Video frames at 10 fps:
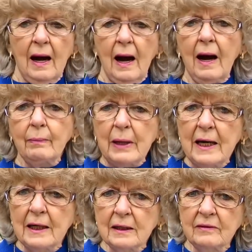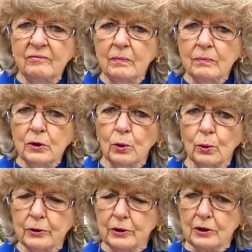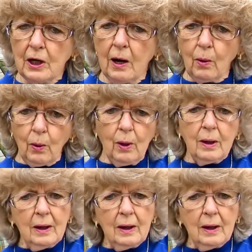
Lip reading: I'm hailing from Georgia, y'all.